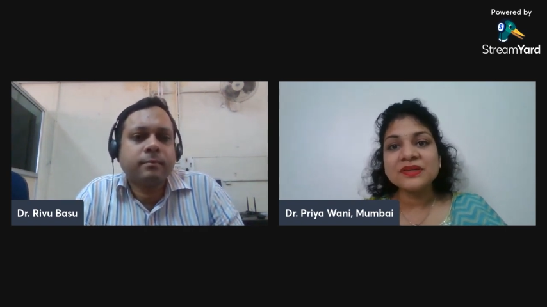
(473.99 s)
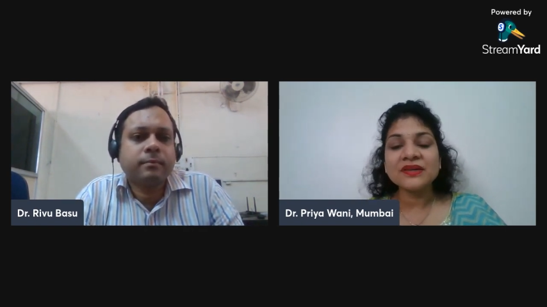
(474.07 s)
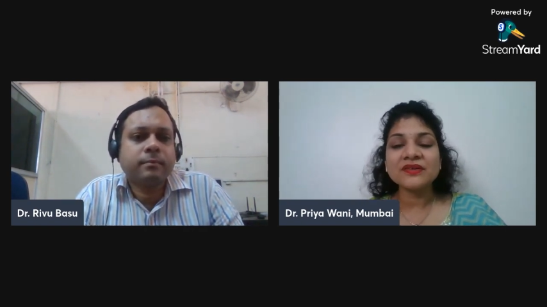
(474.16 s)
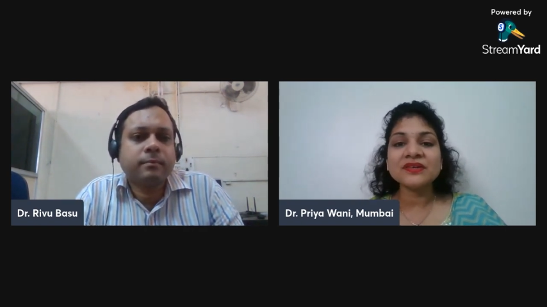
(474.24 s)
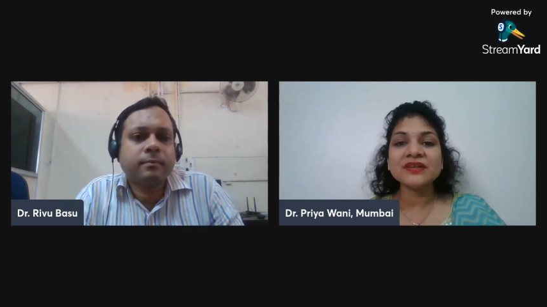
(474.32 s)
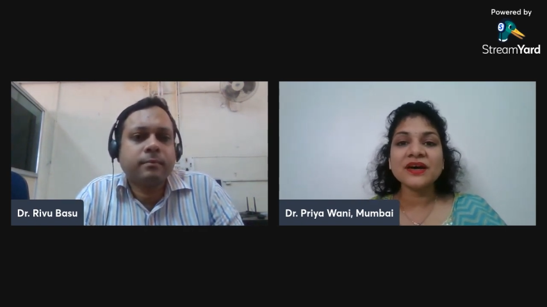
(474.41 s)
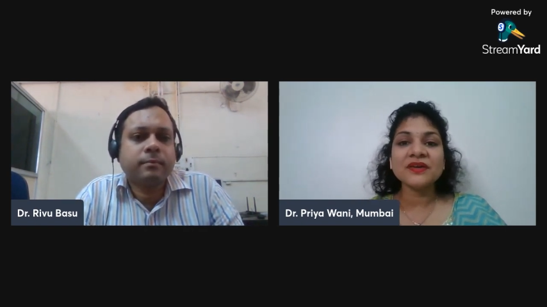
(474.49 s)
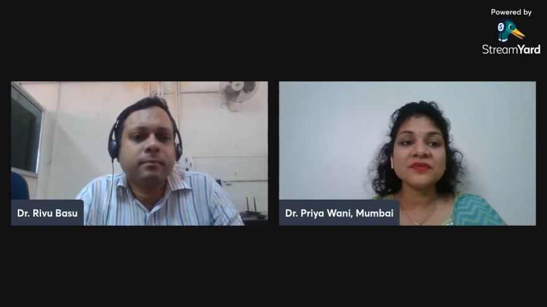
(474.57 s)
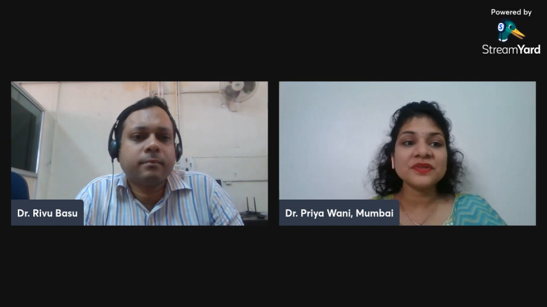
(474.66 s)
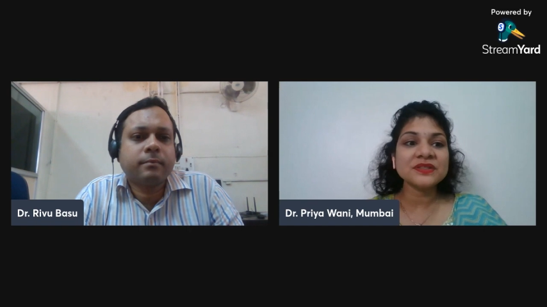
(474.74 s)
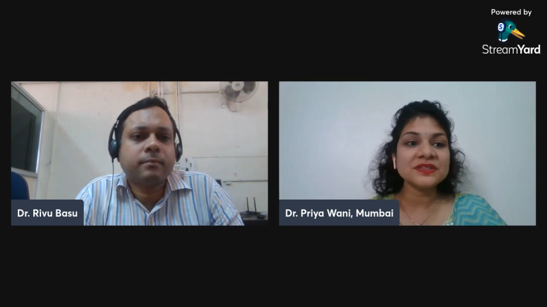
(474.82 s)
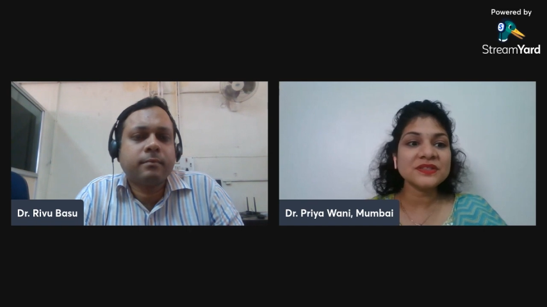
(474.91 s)
Speaker 1: uh,
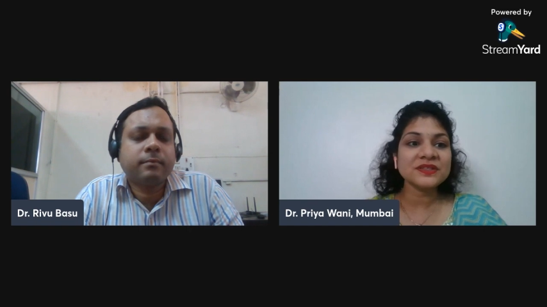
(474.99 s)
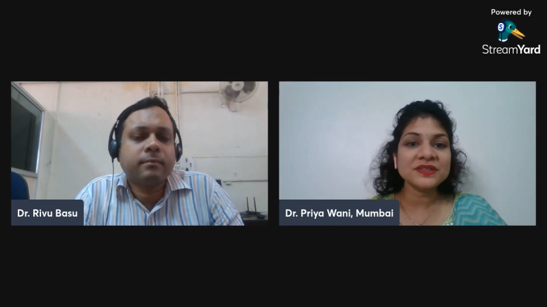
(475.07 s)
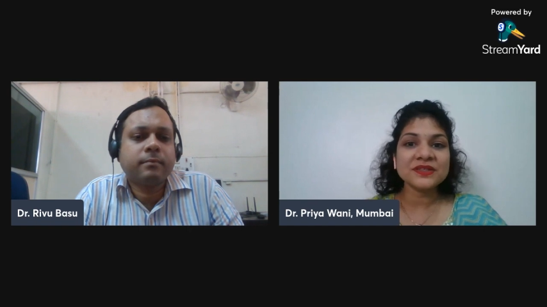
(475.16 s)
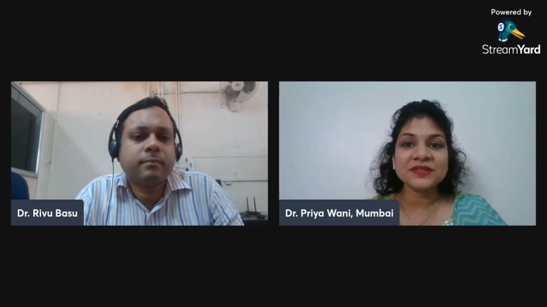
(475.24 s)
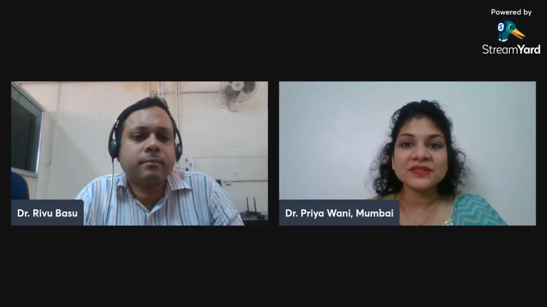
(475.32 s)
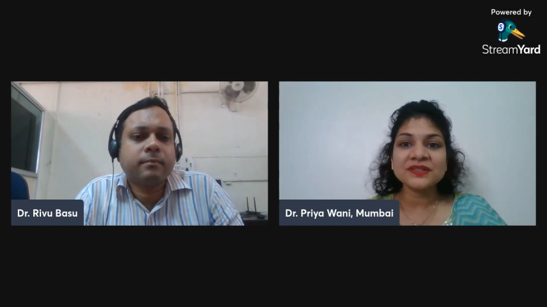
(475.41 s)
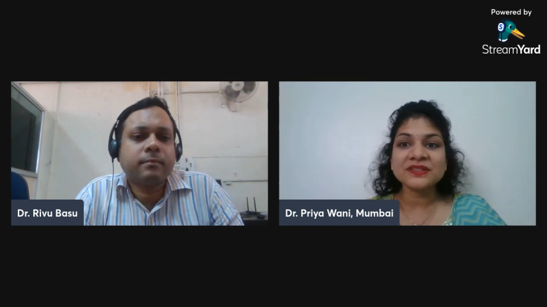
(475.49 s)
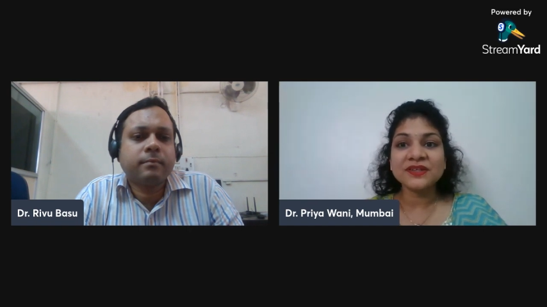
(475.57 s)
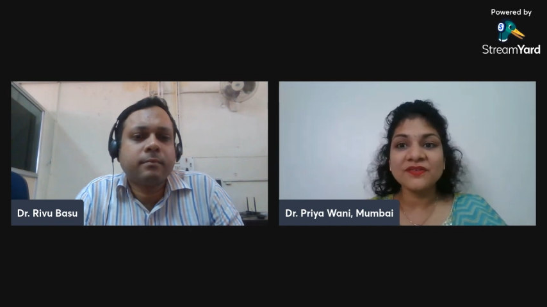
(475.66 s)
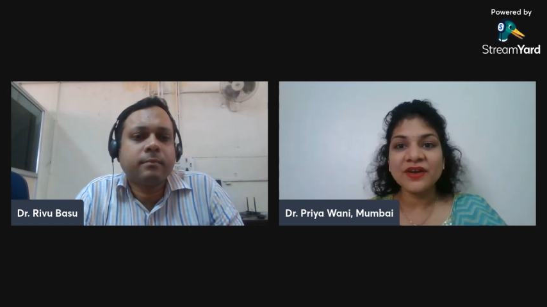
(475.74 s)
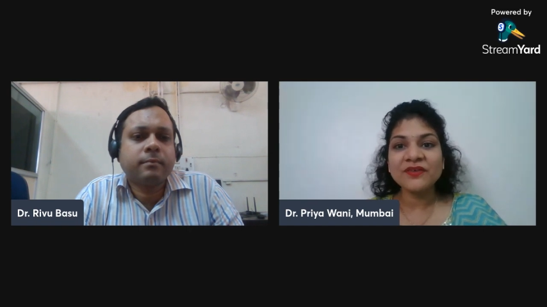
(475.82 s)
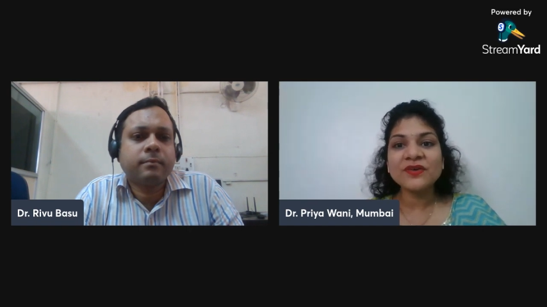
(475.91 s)
Darwin's theory,
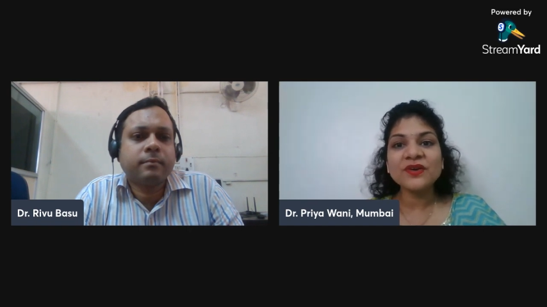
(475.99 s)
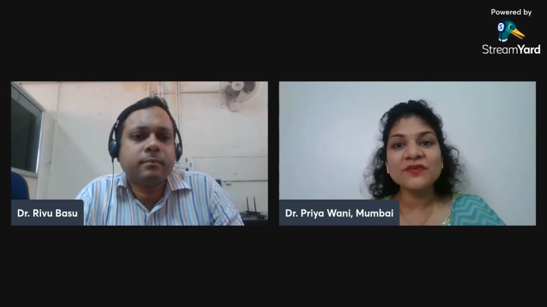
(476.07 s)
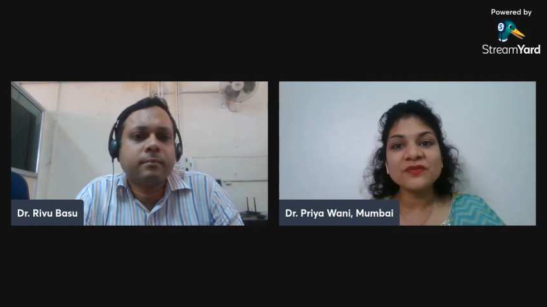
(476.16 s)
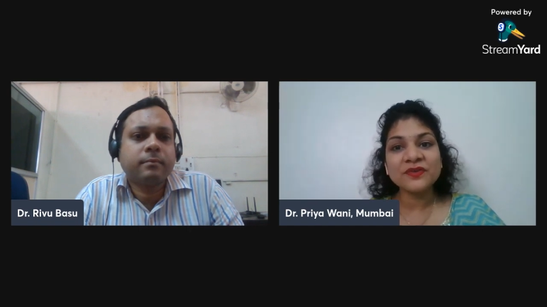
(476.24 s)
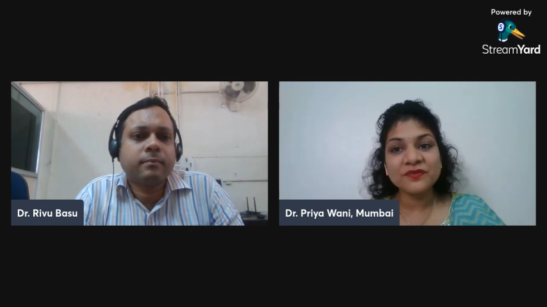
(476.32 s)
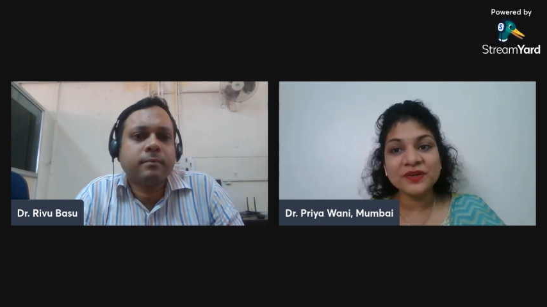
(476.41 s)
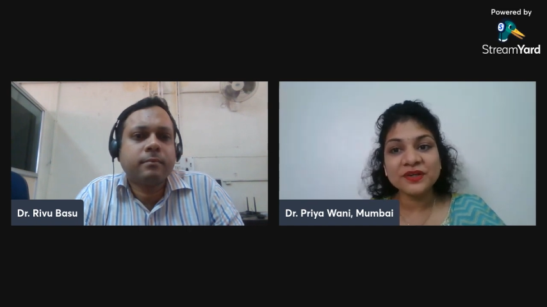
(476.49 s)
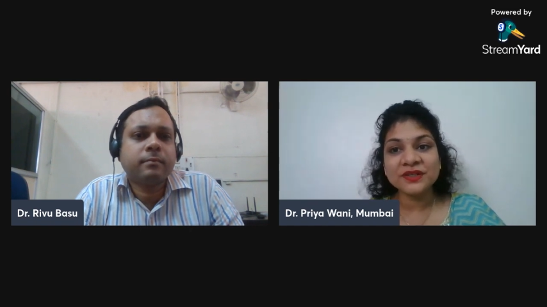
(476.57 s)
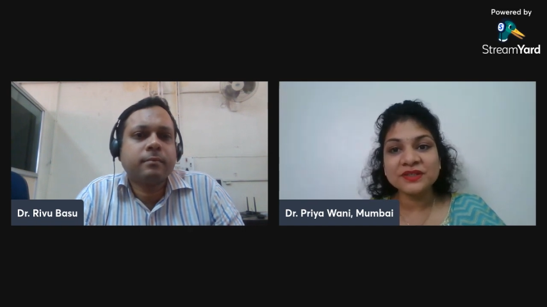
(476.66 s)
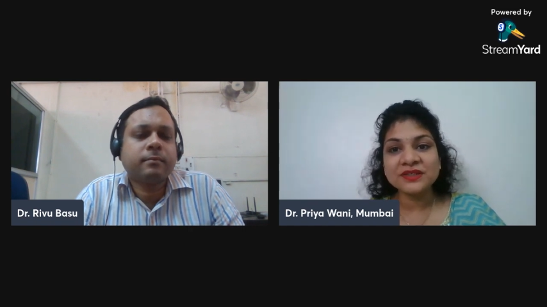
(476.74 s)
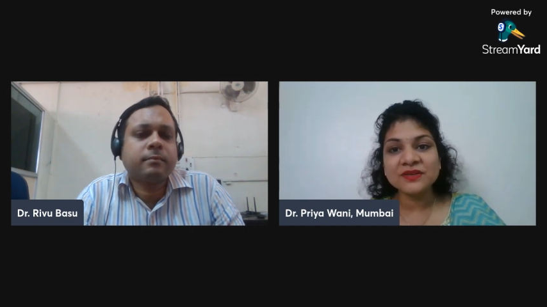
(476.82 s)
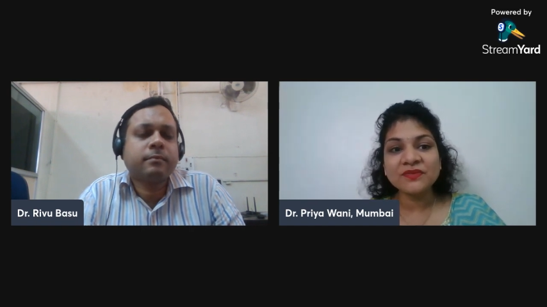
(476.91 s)
survival of the fittest.